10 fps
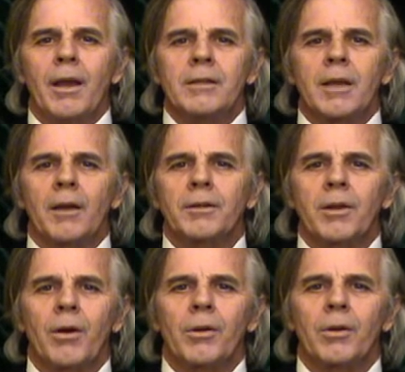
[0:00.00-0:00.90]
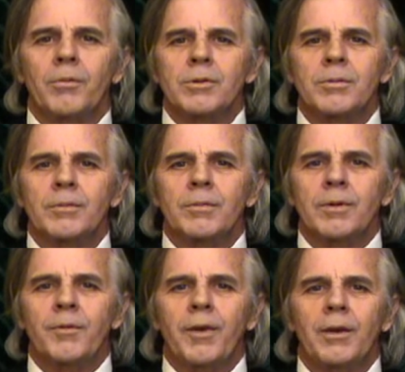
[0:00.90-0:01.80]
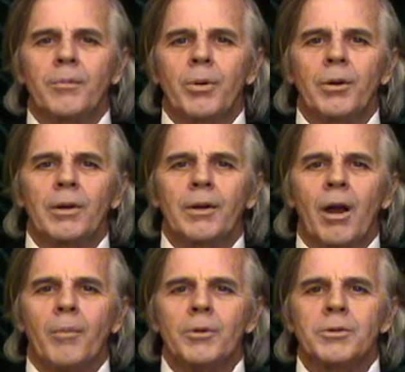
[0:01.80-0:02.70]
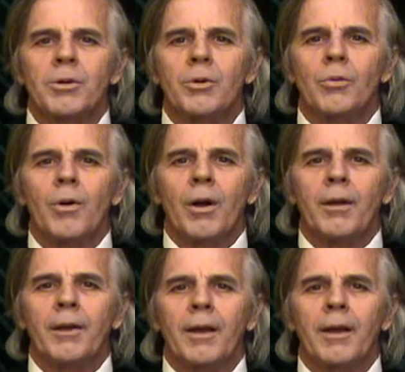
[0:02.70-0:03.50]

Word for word: South Dakota was defeated brutally, almost two to one.